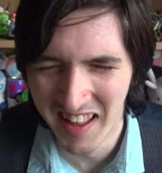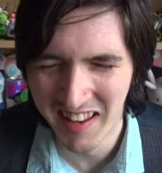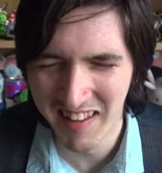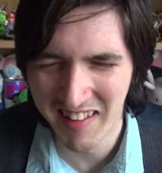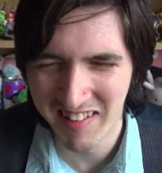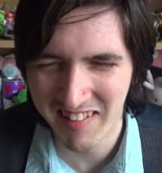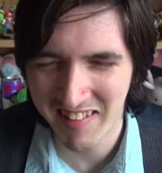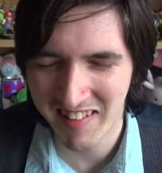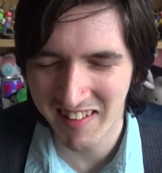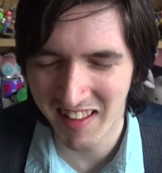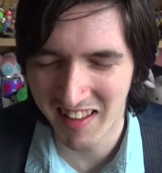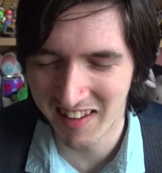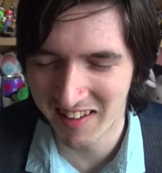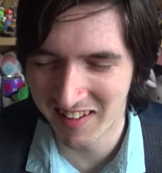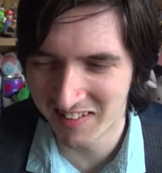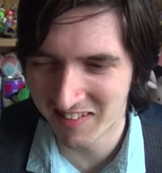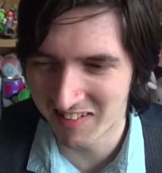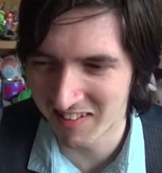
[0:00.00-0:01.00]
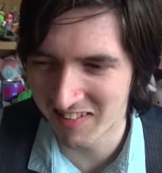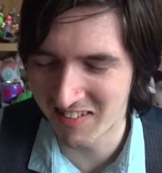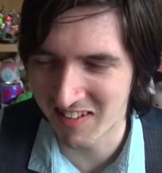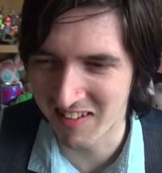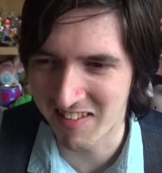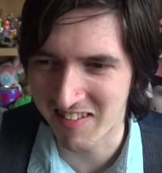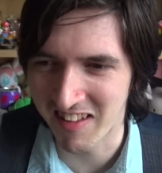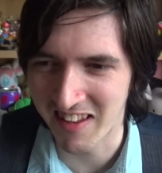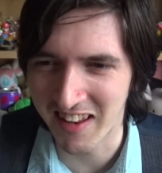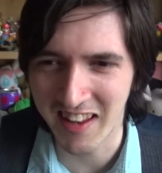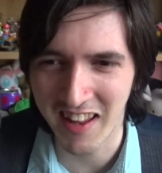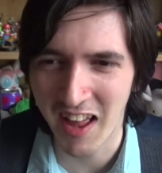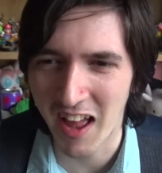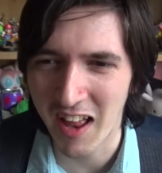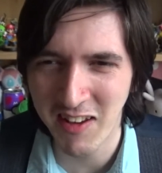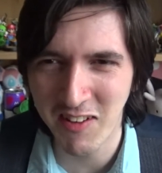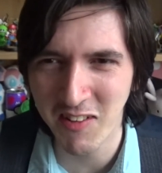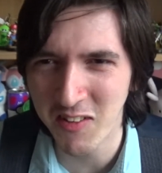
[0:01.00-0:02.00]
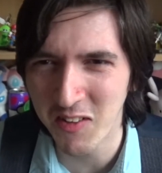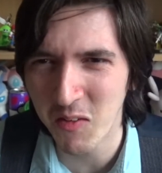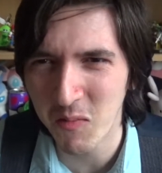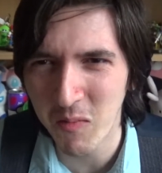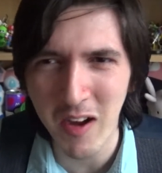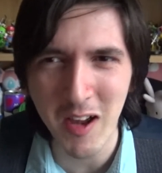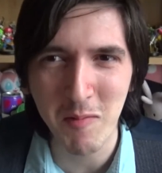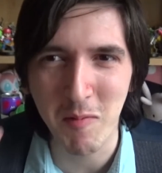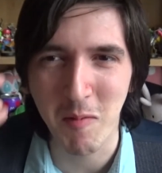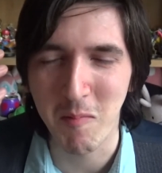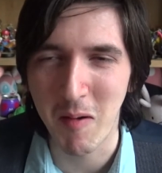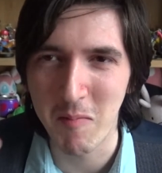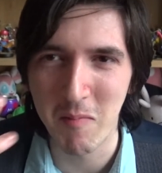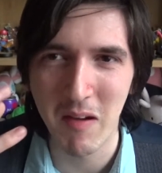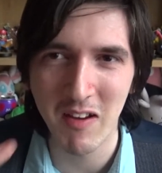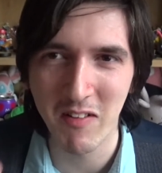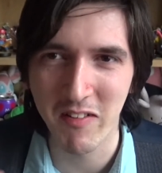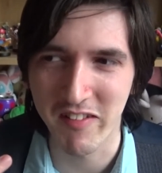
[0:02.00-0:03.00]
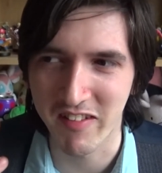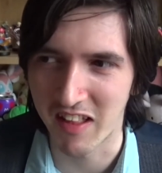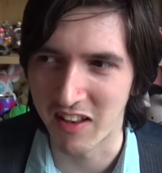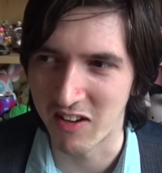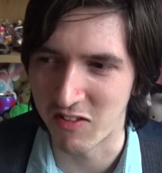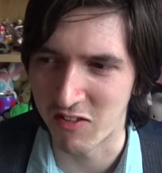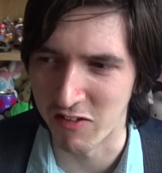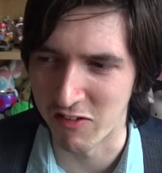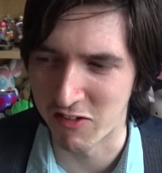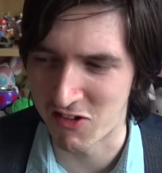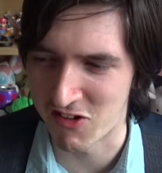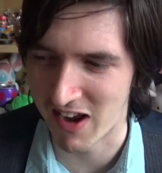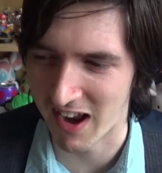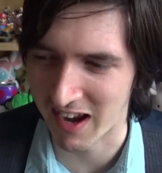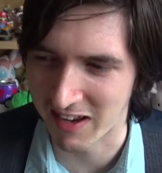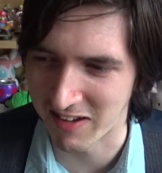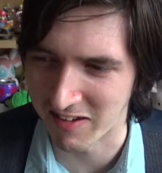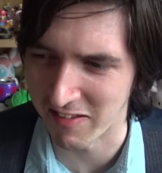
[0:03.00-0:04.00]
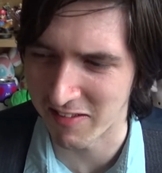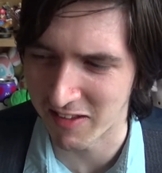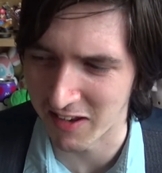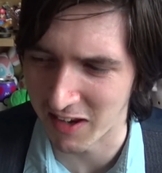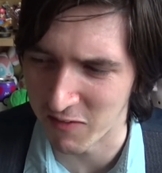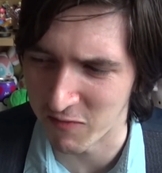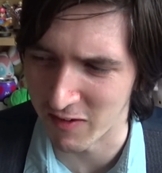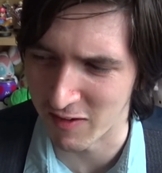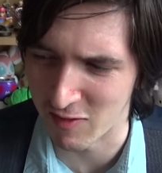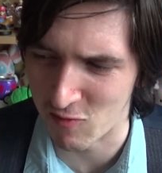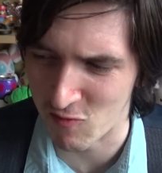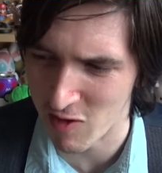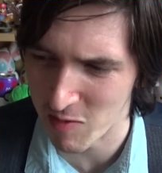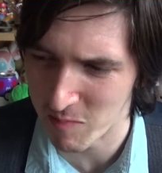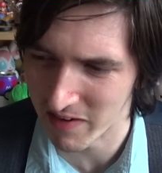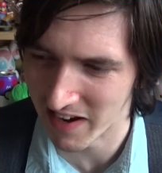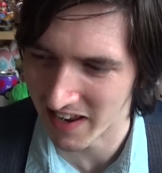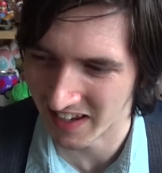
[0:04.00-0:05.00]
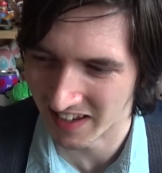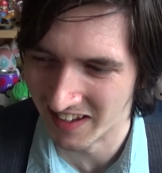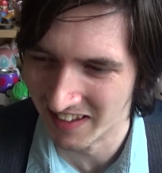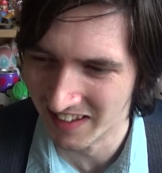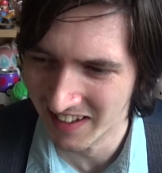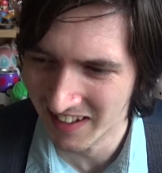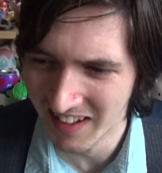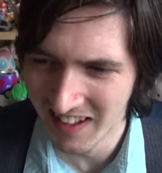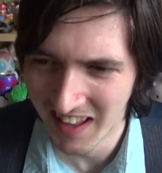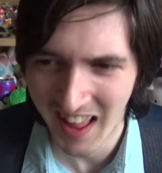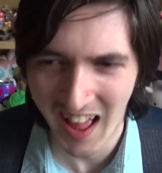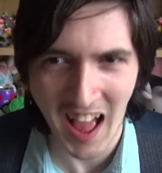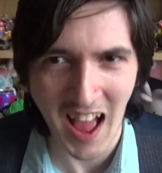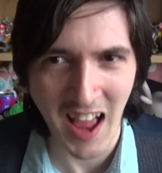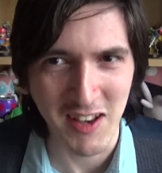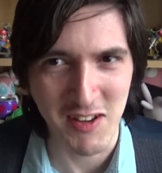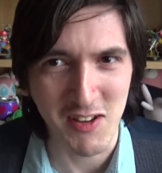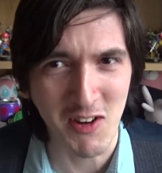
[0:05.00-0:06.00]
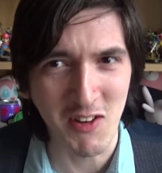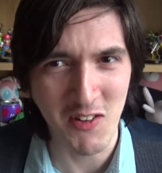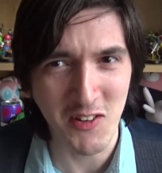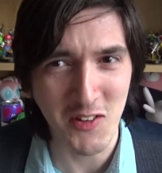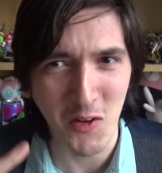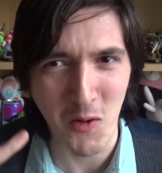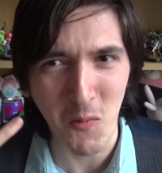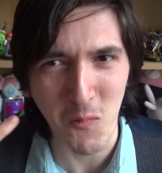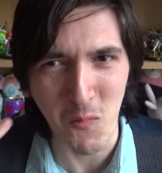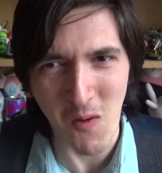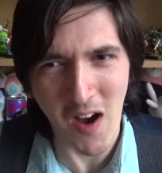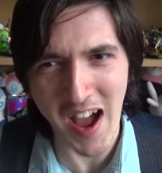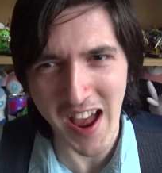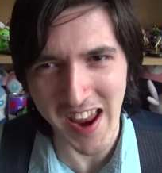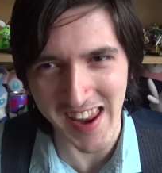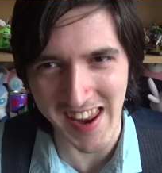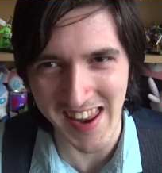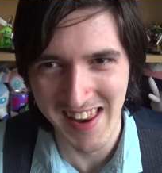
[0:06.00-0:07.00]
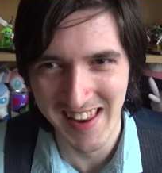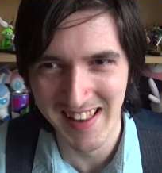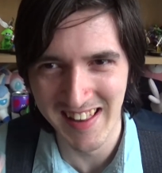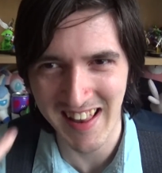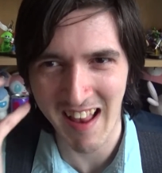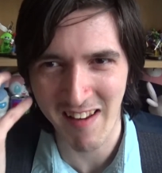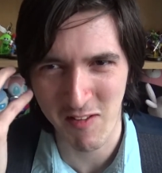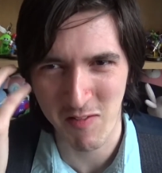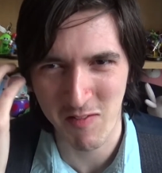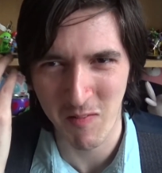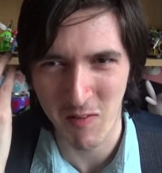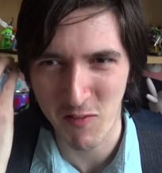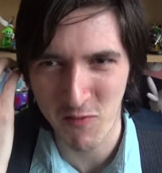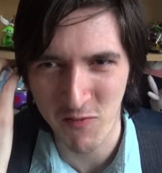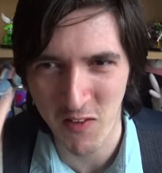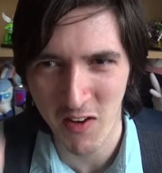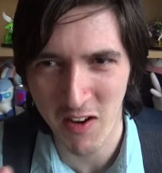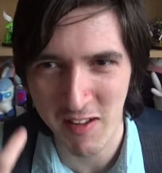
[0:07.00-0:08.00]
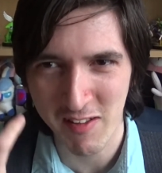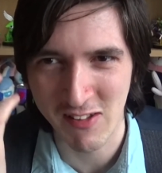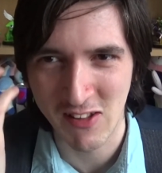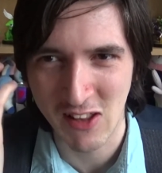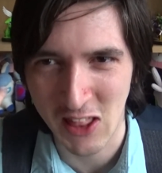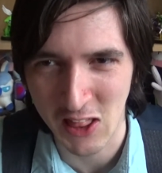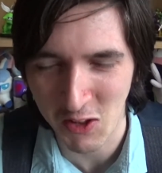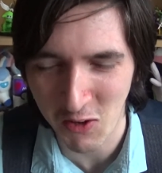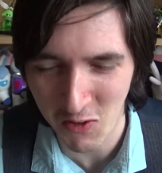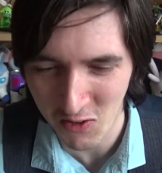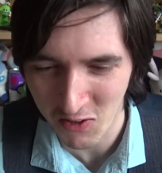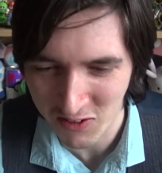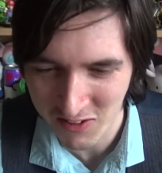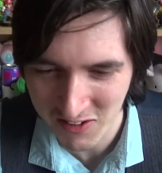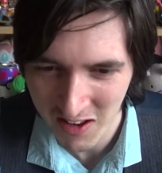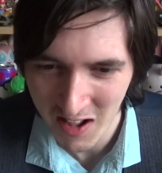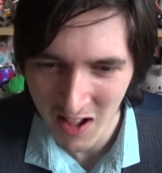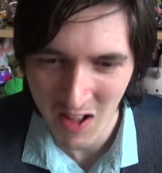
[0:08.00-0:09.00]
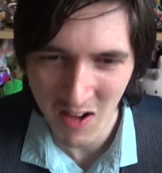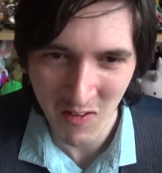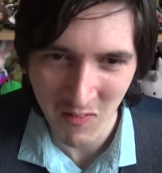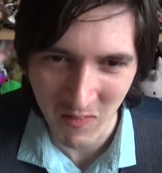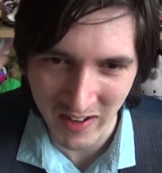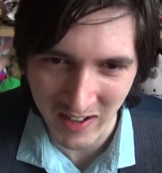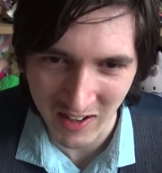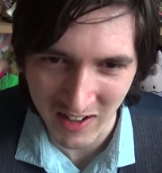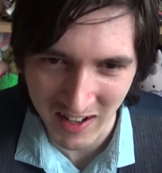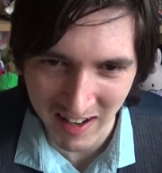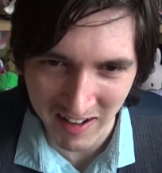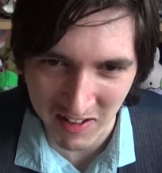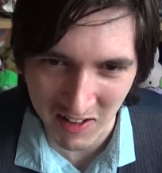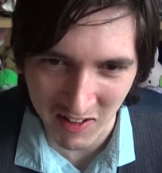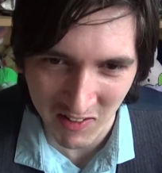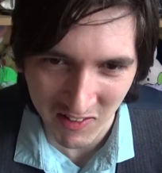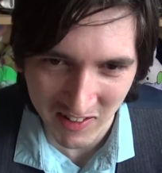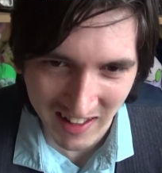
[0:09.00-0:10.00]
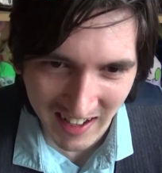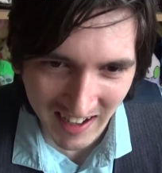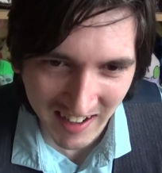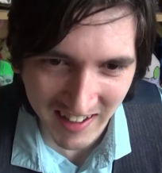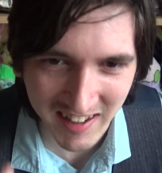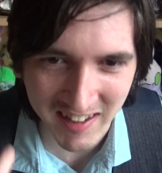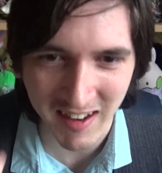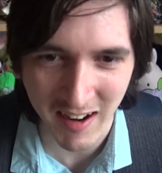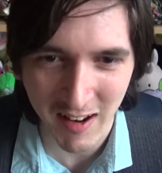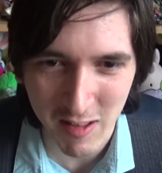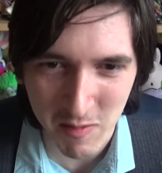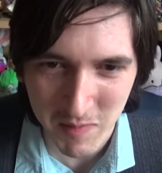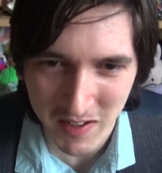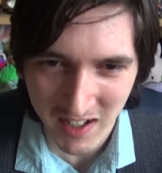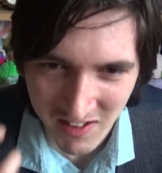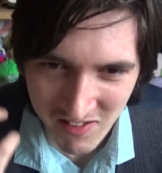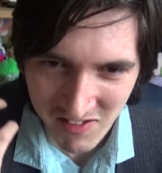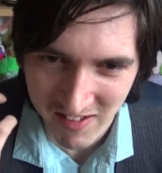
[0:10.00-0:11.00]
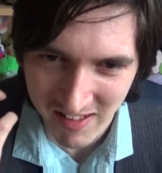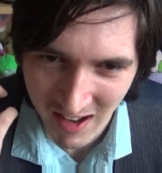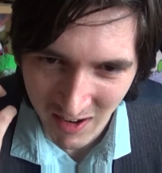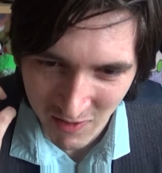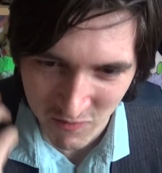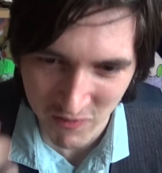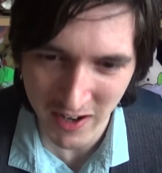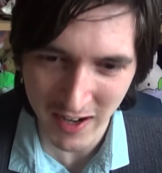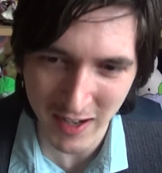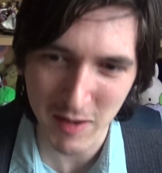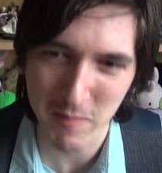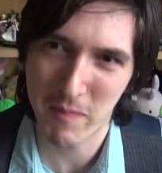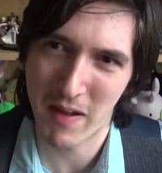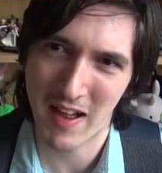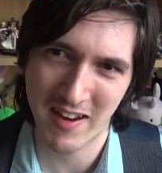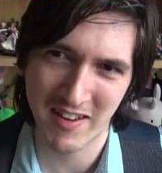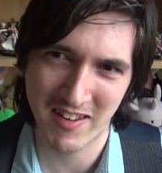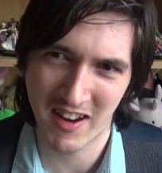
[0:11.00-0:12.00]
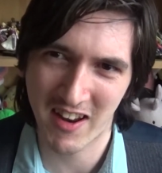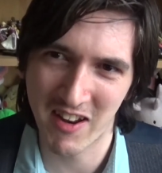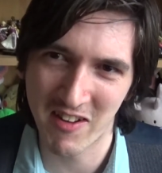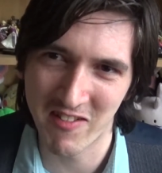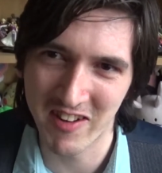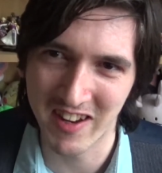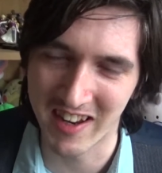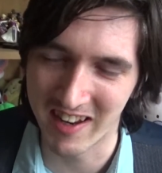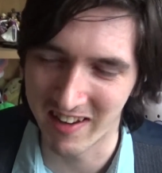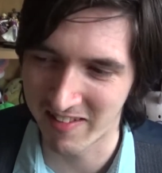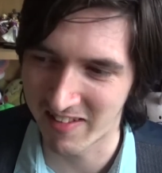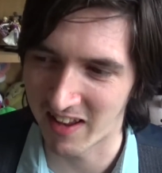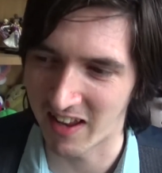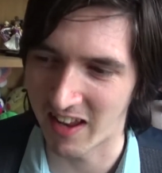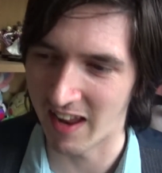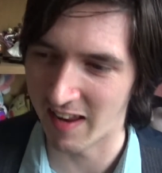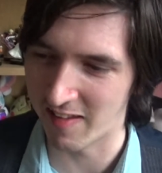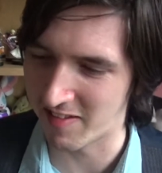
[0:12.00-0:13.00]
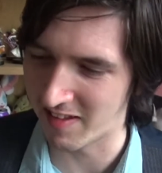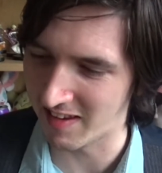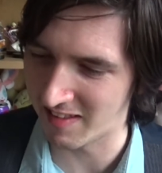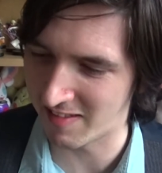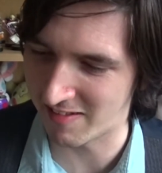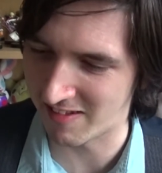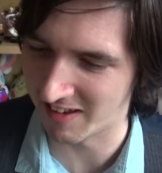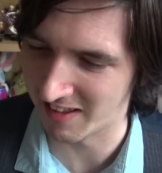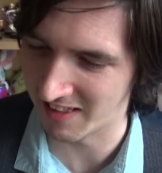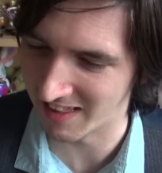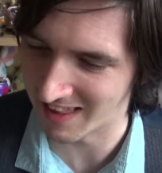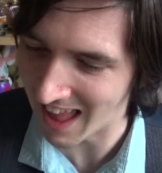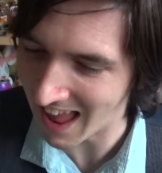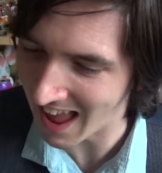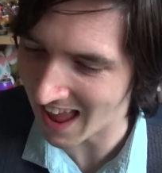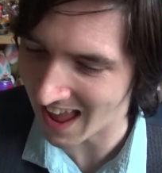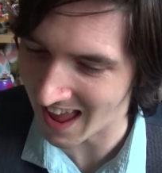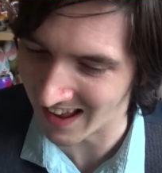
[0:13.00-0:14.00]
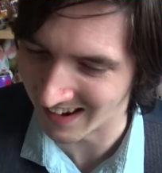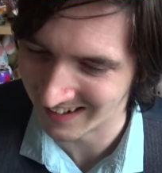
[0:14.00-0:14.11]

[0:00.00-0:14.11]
Just to see, I don't know why, but my mind was like, just check to see if it's dribbling. I don't know why. That's my first thought when a little old lady tells me that she's had really bad diarrhea. It's like, is it still there?